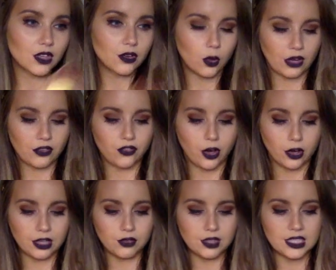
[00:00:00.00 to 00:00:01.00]
Quite
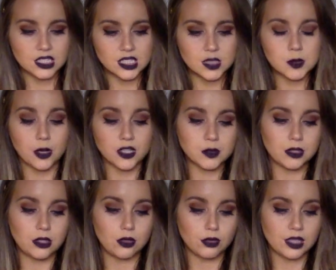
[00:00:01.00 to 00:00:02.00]
foggy relationships,
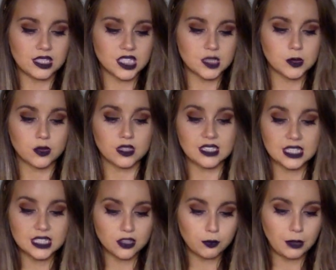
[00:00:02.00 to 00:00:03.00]
possibly relationships with
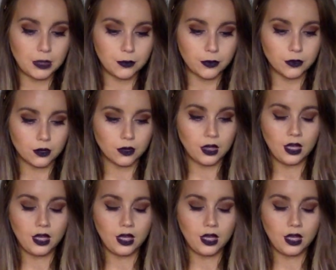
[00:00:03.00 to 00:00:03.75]
addictive people,